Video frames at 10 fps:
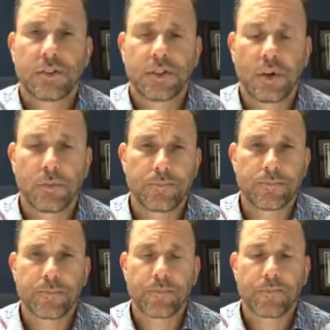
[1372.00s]
So,
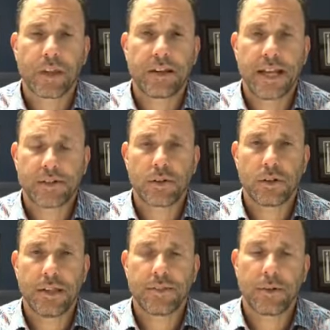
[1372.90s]

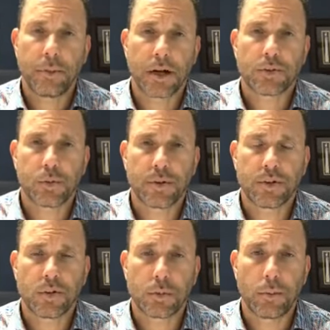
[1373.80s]
naturally, the Bucks were in
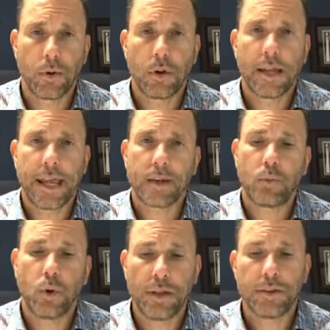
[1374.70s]
the Super Bowl
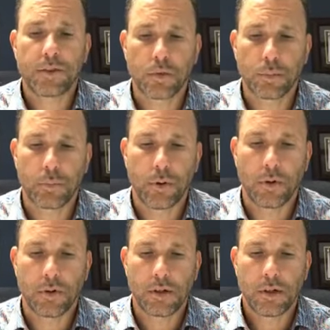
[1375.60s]
and won the Super
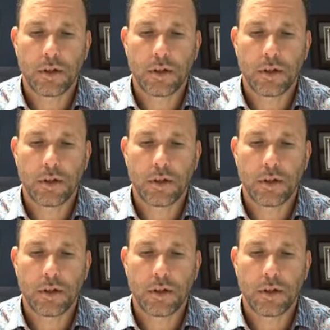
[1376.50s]
Bowl.